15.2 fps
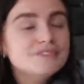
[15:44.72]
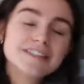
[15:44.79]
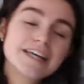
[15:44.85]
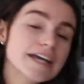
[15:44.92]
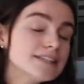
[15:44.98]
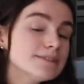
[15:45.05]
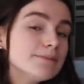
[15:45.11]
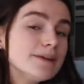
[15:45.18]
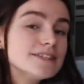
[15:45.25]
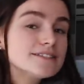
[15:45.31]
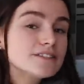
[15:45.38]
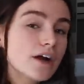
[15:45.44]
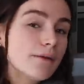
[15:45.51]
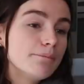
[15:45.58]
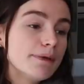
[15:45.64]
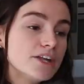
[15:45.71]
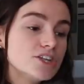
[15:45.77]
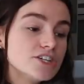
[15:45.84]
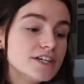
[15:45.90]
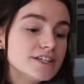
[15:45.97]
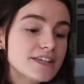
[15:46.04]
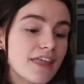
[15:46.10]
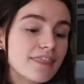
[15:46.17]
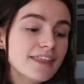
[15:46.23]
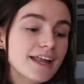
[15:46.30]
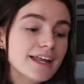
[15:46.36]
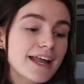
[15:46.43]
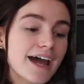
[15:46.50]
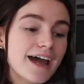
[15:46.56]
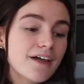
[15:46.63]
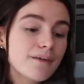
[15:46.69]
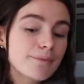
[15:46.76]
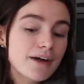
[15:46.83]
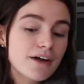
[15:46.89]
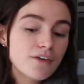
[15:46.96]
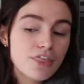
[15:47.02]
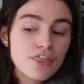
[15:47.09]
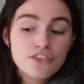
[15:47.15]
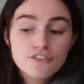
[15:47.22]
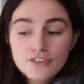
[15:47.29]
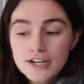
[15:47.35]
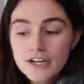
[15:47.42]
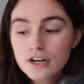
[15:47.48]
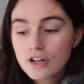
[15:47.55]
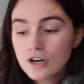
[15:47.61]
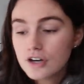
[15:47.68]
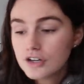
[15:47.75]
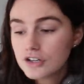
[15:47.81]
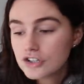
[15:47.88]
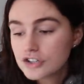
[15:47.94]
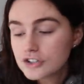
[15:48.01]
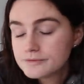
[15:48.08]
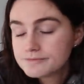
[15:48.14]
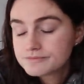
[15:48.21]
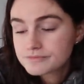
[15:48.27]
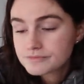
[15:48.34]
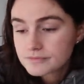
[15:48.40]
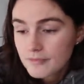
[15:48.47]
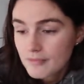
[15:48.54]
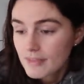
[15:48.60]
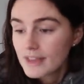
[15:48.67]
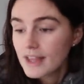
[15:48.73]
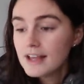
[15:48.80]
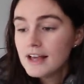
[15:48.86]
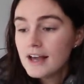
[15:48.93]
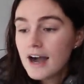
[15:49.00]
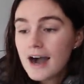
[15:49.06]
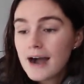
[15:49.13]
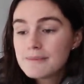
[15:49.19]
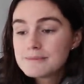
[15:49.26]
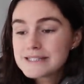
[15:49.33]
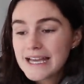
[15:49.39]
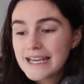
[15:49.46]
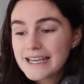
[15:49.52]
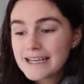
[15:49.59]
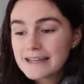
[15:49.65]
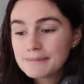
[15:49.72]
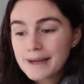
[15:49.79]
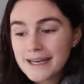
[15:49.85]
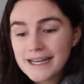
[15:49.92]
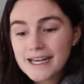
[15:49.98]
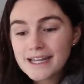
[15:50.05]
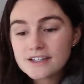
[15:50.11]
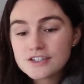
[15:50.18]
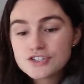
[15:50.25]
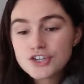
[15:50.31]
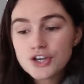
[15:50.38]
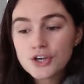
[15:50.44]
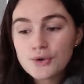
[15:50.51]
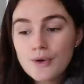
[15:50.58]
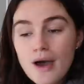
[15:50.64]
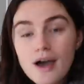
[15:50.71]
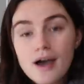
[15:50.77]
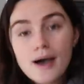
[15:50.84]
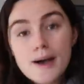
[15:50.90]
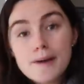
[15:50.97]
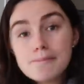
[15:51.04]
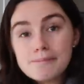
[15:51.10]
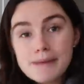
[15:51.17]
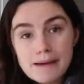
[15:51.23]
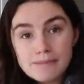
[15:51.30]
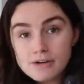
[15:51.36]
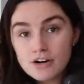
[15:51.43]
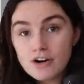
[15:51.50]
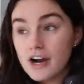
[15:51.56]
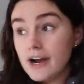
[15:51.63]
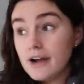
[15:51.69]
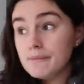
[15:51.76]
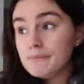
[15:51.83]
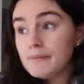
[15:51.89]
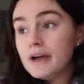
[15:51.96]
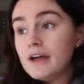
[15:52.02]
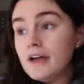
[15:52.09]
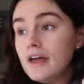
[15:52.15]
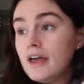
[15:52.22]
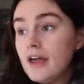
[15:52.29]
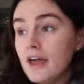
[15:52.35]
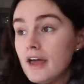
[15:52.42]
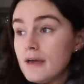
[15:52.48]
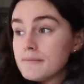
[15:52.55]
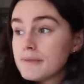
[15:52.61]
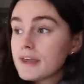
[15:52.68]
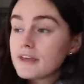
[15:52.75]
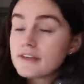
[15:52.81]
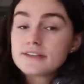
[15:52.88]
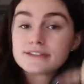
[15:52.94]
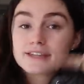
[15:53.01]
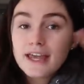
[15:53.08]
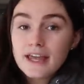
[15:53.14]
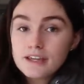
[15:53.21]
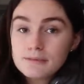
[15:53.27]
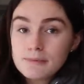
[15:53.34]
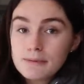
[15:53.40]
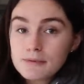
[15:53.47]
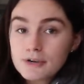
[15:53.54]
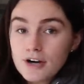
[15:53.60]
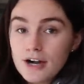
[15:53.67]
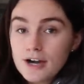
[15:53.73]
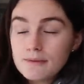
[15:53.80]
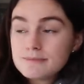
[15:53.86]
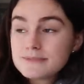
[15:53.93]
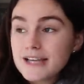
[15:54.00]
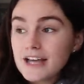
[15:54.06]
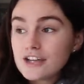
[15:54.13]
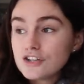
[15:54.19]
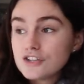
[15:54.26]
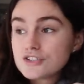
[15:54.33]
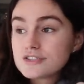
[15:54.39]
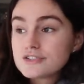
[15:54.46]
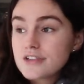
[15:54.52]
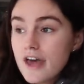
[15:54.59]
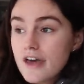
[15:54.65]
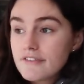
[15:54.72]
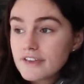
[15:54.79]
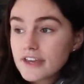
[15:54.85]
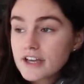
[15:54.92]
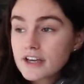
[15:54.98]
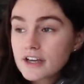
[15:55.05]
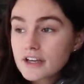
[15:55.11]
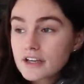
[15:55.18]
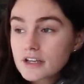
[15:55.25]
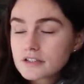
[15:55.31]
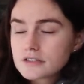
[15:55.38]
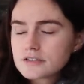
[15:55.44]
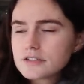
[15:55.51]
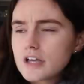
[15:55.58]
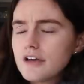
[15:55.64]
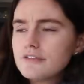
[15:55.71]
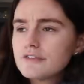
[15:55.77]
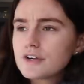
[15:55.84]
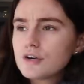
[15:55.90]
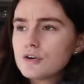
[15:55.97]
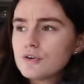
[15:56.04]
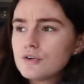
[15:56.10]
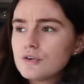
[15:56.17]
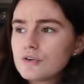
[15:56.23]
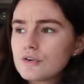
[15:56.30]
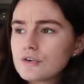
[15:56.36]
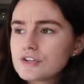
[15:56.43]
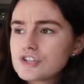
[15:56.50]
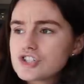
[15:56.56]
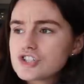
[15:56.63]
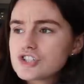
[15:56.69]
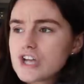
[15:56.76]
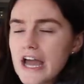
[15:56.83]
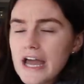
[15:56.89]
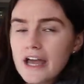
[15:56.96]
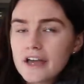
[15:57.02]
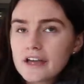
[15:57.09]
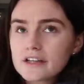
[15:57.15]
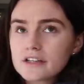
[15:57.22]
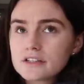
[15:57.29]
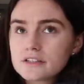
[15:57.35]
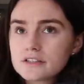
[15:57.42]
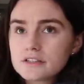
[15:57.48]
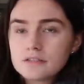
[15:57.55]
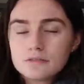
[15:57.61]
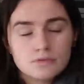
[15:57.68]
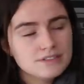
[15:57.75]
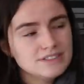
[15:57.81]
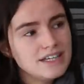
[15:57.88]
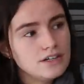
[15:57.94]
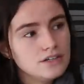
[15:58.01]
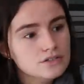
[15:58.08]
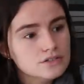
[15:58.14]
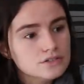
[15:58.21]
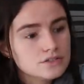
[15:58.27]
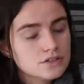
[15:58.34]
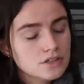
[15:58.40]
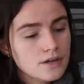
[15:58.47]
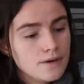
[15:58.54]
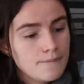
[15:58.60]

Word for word: take some Instagram pictures, and then at about three o'clock I'm taking my nan to her mammogram, because getting your mammograms and your cervic, cervical checks, what's that called?